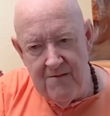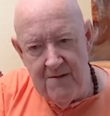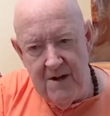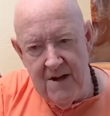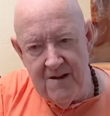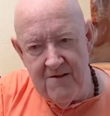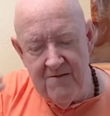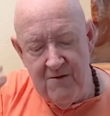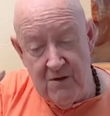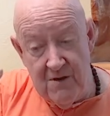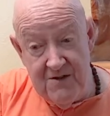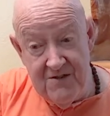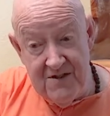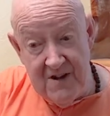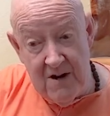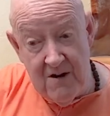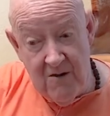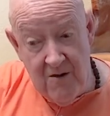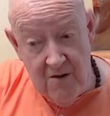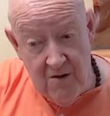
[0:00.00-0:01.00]
And of course,
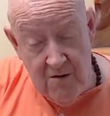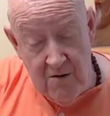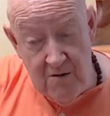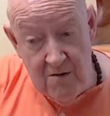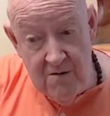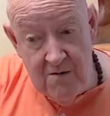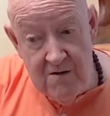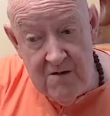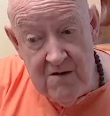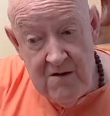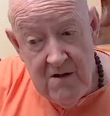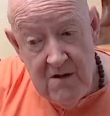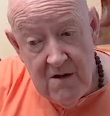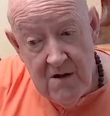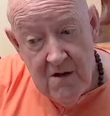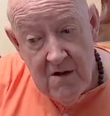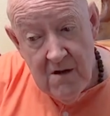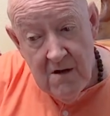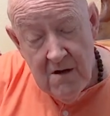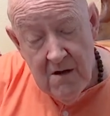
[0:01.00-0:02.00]
our own
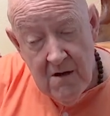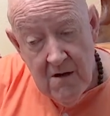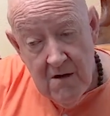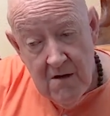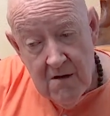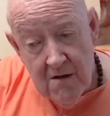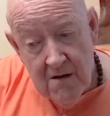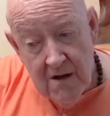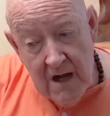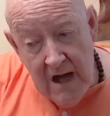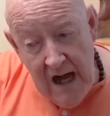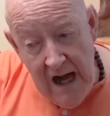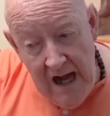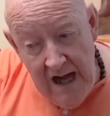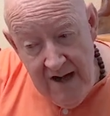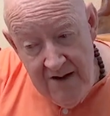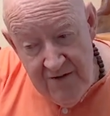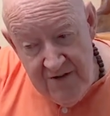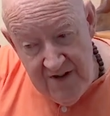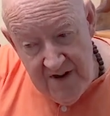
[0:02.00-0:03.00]

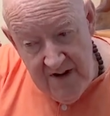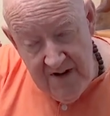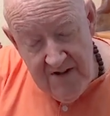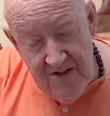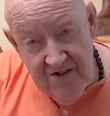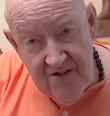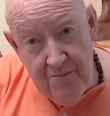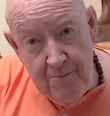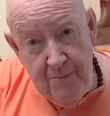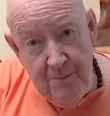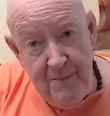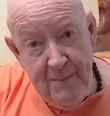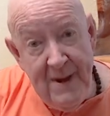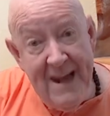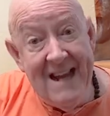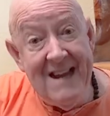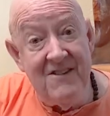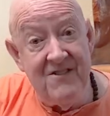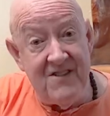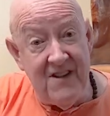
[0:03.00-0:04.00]
conscience
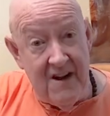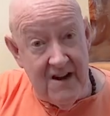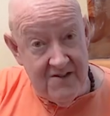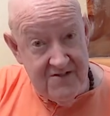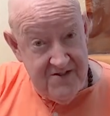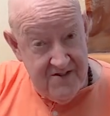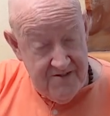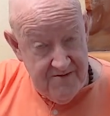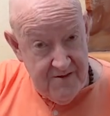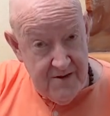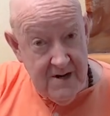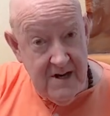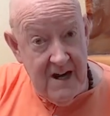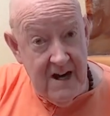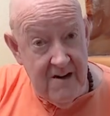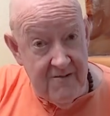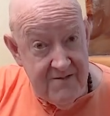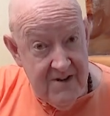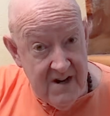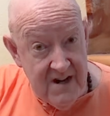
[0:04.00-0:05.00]
pings us to
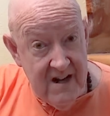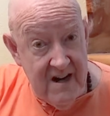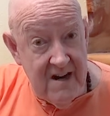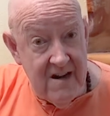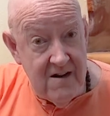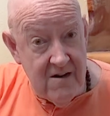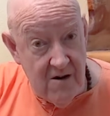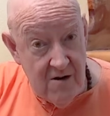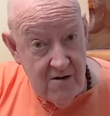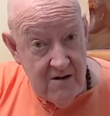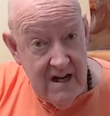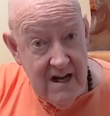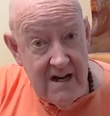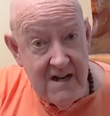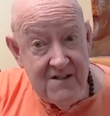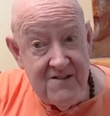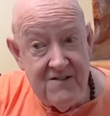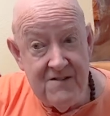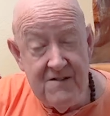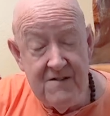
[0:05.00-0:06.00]
forgive, to let it go.
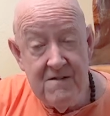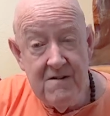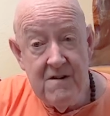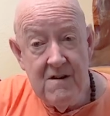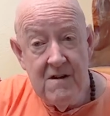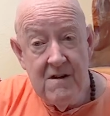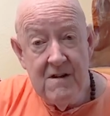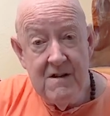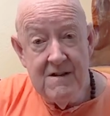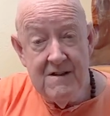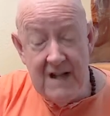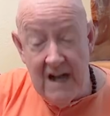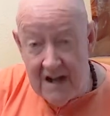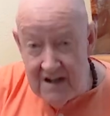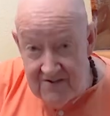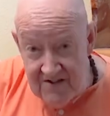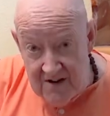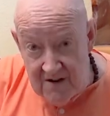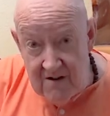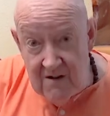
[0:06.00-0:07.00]
Yes?
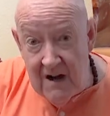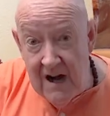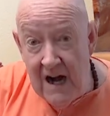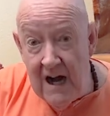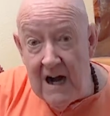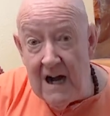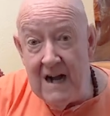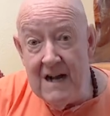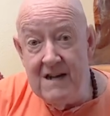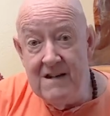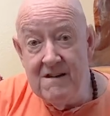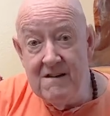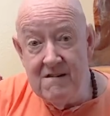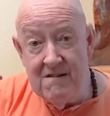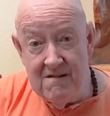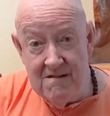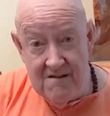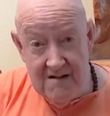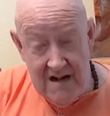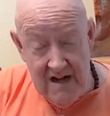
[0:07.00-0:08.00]
That's our guide.
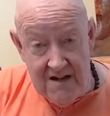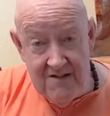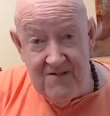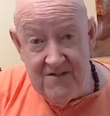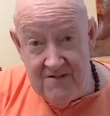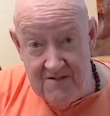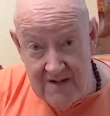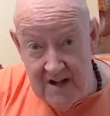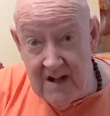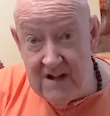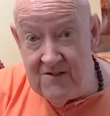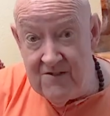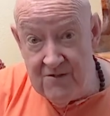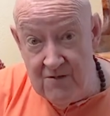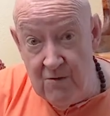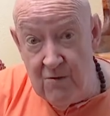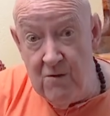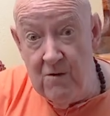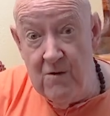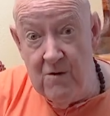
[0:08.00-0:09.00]
That's
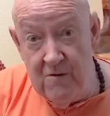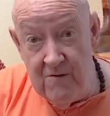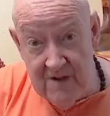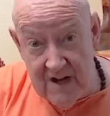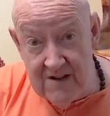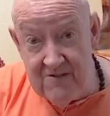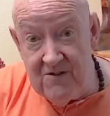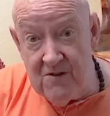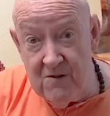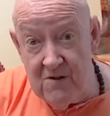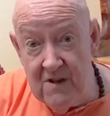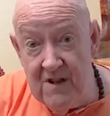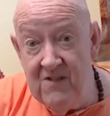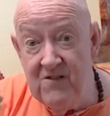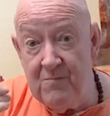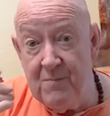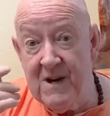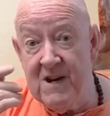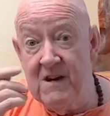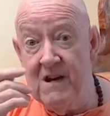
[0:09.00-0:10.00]
Guru. That's Holy
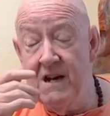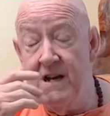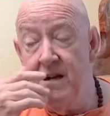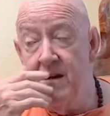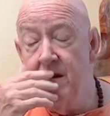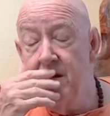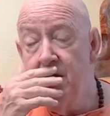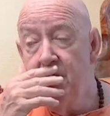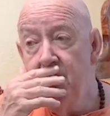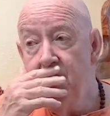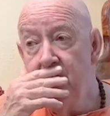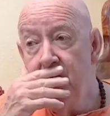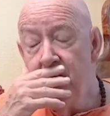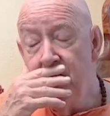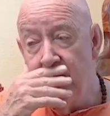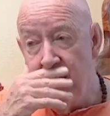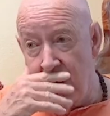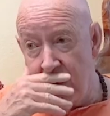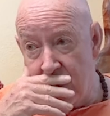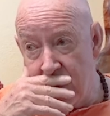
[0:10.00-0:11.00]
Spirit.
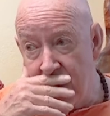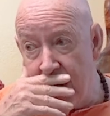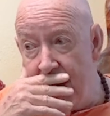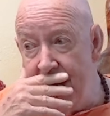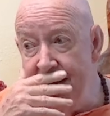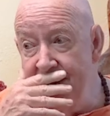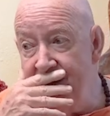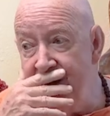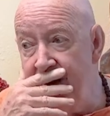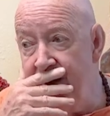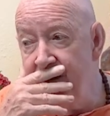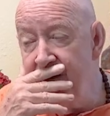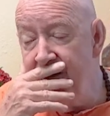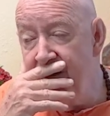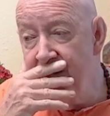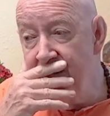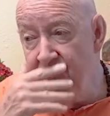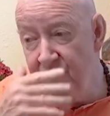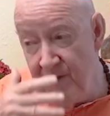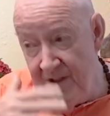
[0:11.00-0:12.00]
Our
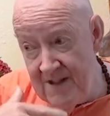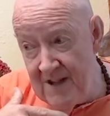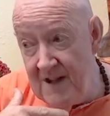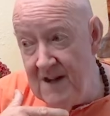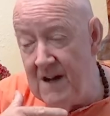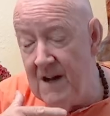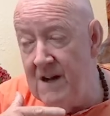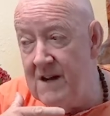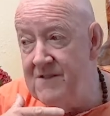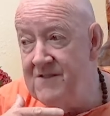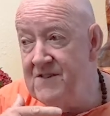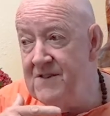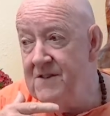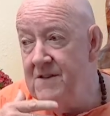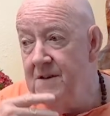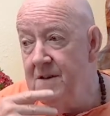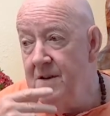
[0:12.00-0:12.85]
conscience within us.